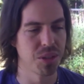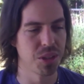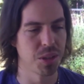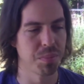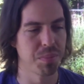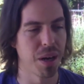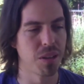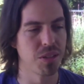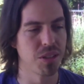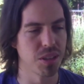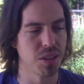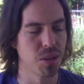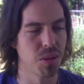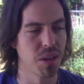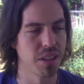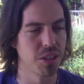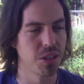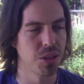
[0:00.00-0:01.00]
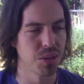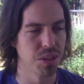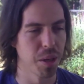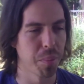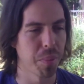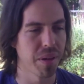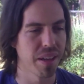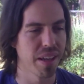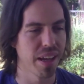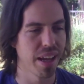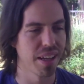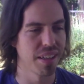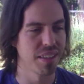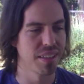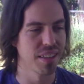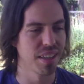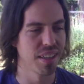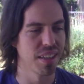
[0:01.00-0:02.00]
was about to go on a trip,
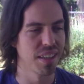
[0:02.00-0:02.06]
and